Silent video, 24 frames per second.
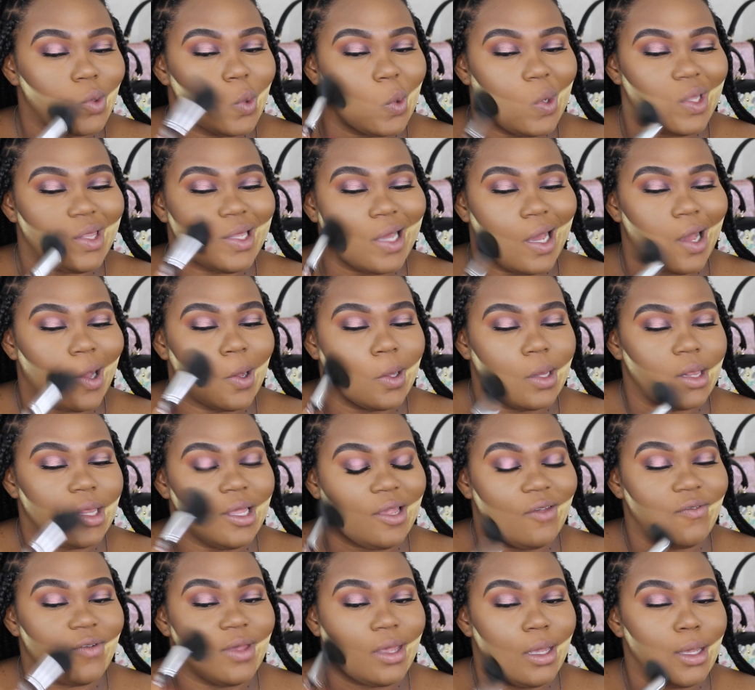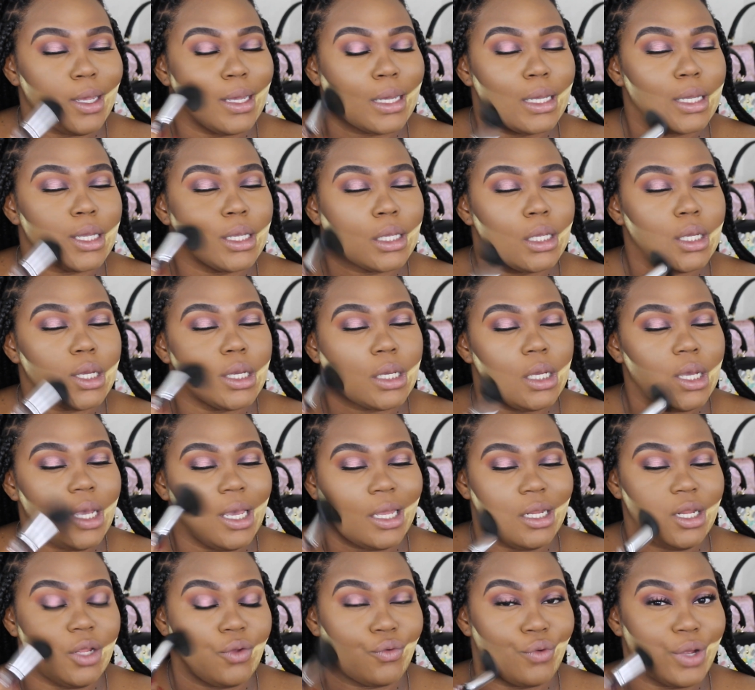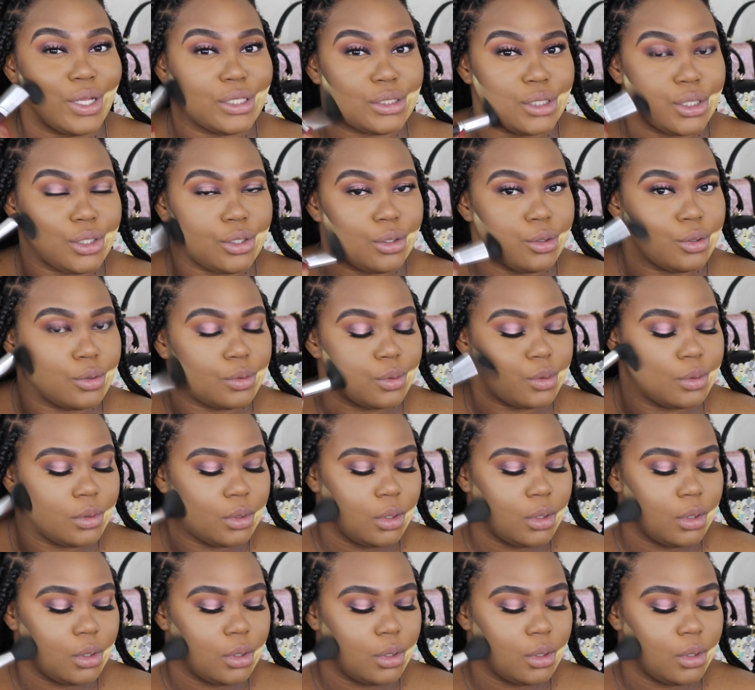without leaving any residue